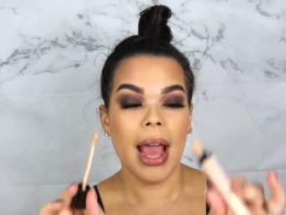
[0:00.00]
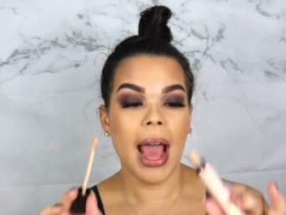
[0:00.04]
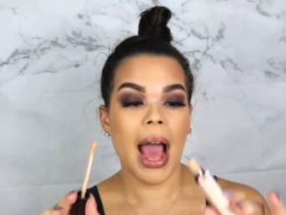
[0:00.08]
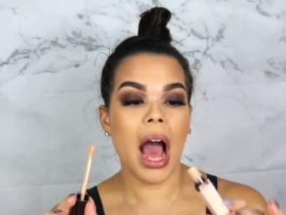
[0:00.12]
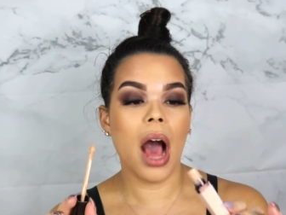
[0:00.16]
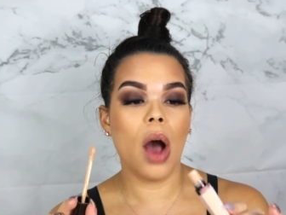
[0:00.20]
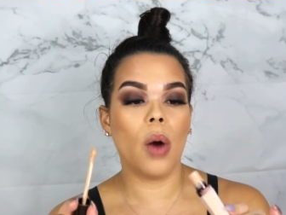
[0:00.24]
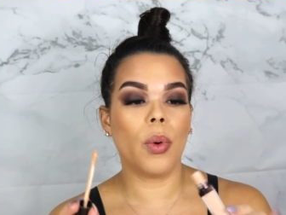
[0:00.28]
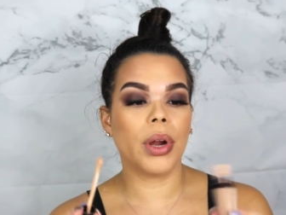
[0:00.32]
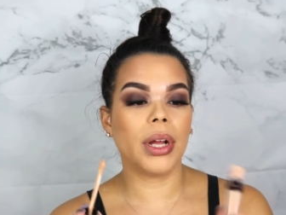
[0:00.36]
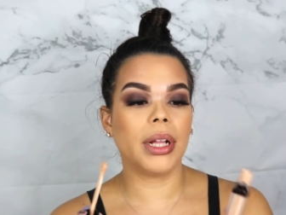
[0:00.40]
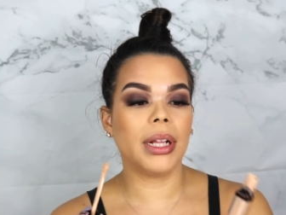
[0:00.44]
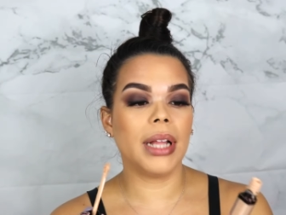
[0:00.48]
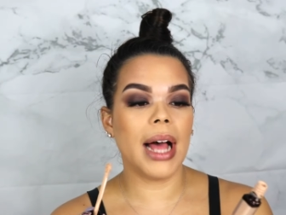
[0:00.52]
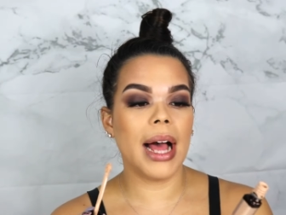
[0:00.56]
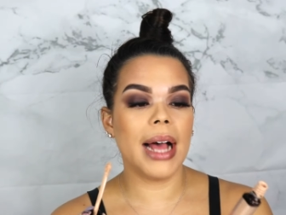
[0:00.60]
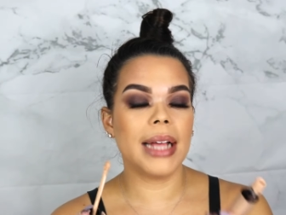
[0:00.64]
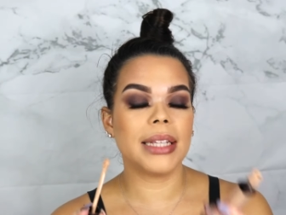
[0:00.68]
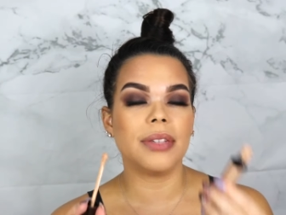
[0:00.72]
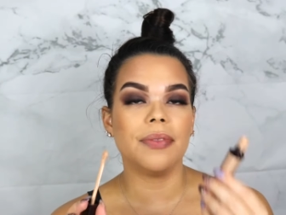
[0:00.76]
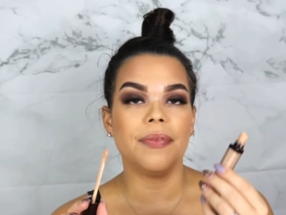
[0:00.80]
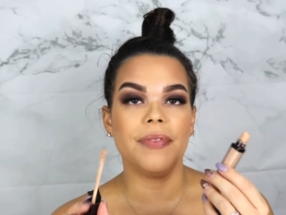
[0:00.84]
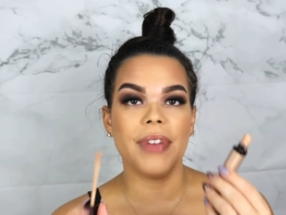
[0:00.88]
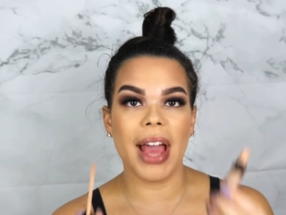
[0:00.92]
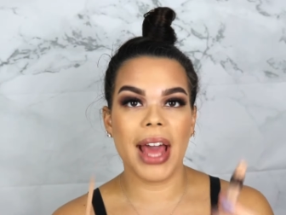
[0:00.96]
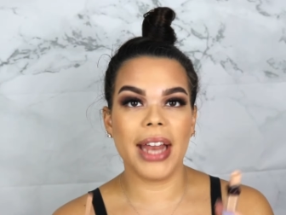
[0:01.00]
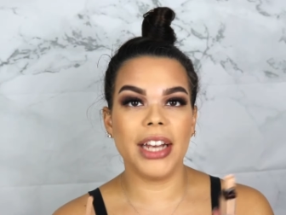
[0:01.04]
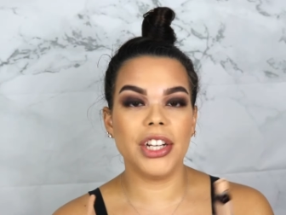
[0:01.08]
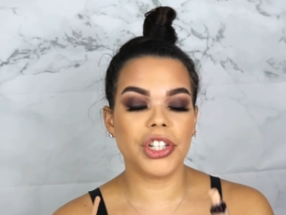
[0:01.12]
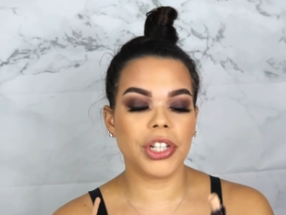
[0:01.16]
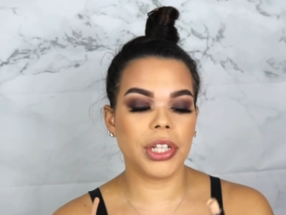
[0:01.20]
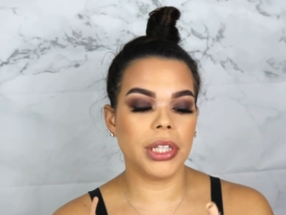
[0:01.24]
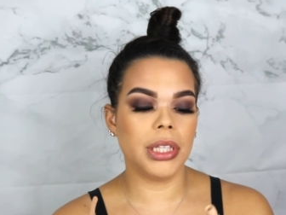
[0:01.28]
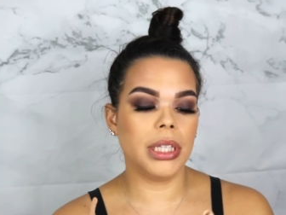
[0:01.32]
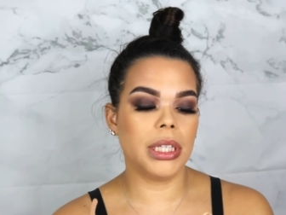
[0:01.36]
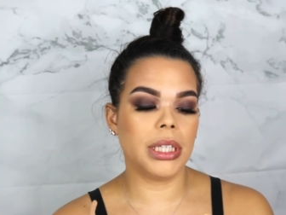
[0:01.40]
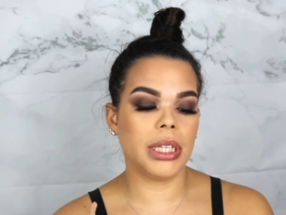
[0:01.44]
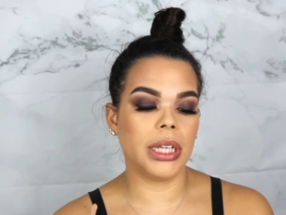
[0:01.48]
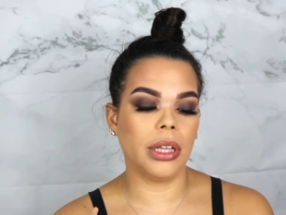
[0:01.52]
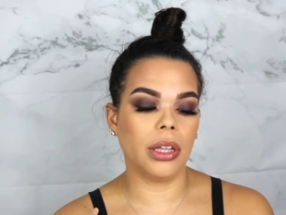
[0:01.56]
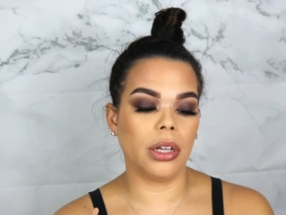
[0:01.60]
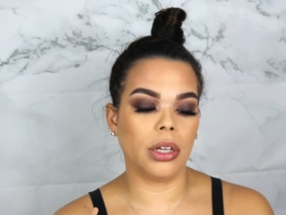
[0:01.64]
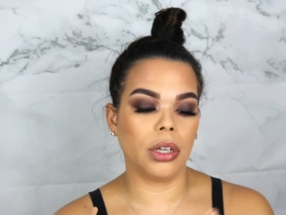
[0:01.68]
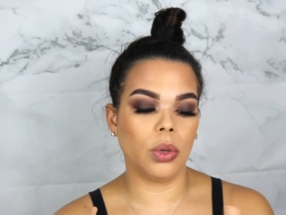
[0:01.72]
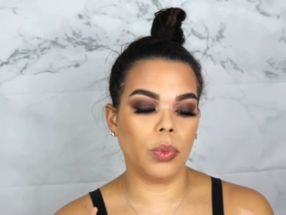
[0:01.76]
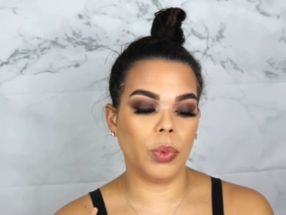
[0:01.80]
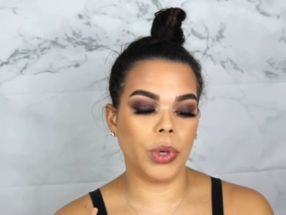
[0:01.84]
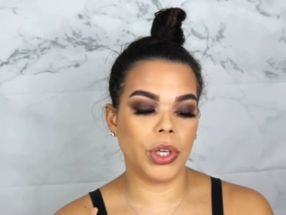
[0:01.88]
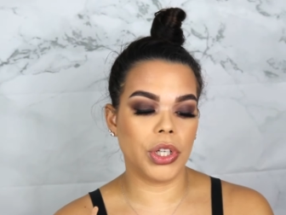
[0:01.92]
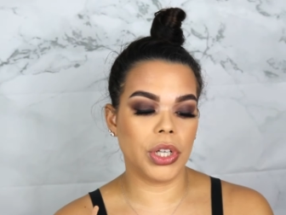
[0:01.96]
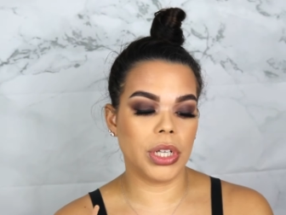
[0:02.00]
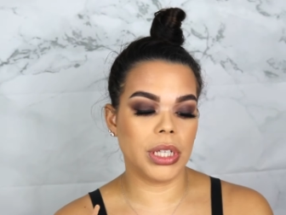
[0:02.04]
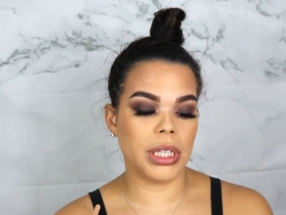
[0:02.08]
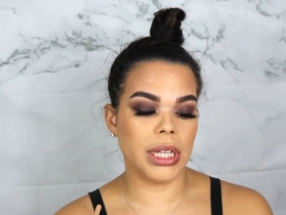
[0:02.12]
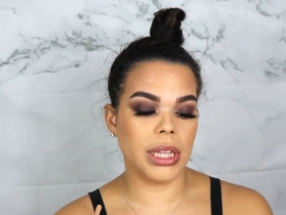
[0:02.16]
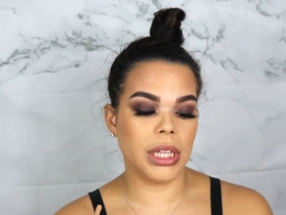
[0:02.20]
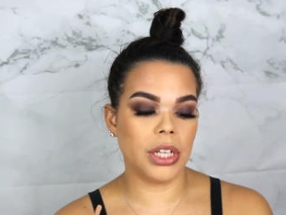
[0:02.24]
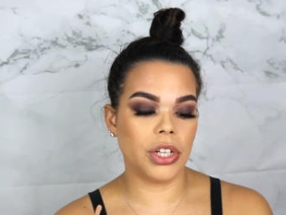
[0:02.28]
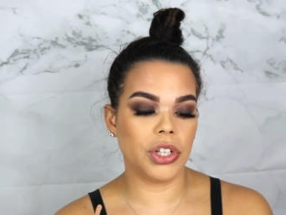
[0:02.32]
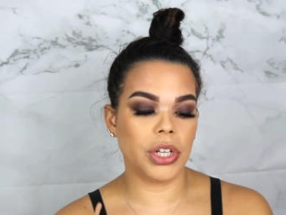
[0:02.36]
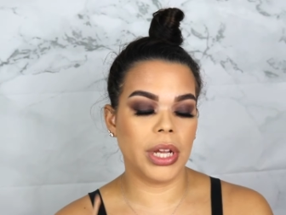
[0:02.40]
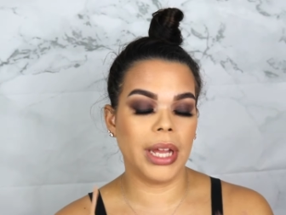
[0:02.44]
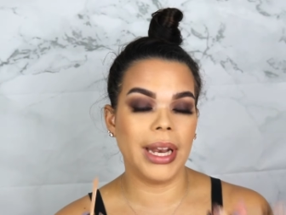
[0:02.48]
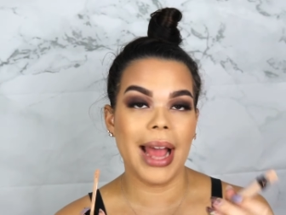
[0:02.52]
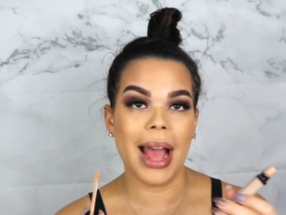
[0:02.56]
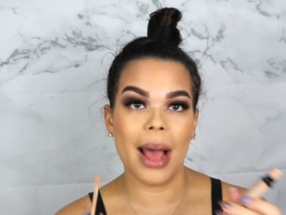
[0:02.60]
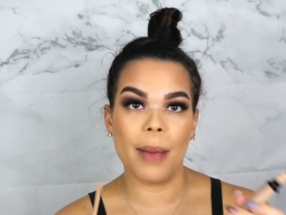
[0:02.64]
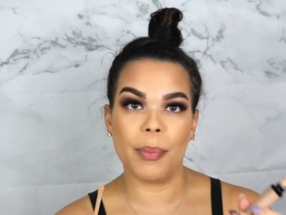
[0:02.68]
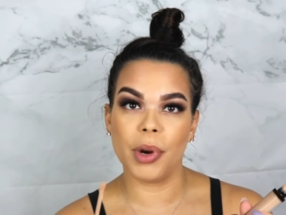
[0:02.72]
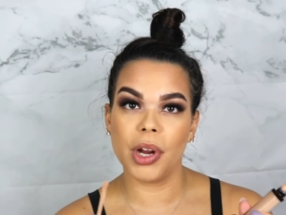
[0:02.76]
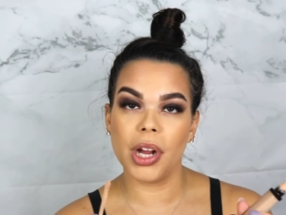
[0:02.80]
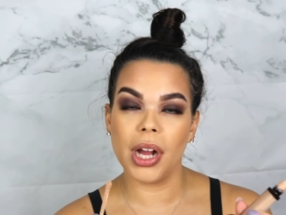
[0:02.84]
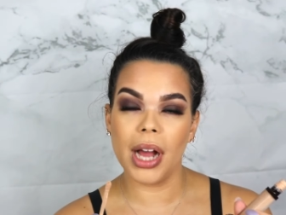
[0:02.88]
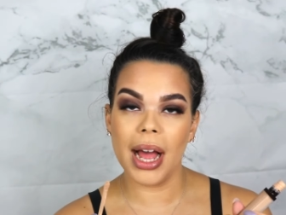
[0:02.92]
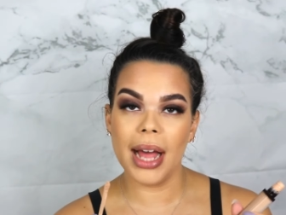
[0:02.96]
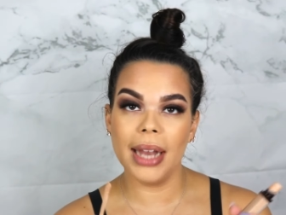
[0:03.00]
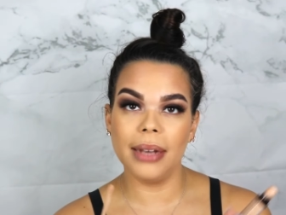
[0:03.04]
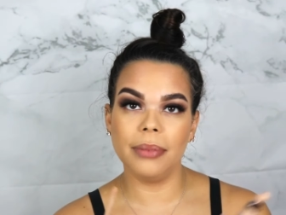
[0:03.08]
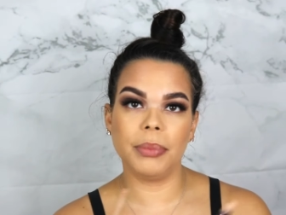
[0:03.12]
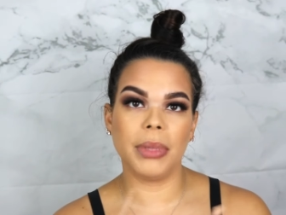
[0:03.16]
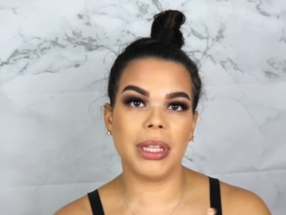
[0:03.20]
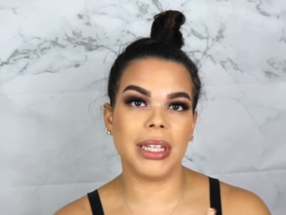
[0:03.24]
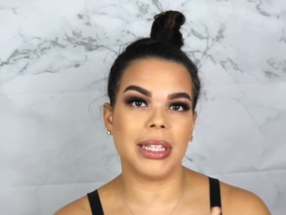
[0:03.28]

Hourglass Vanish Concealer, which is in the shade Apricot.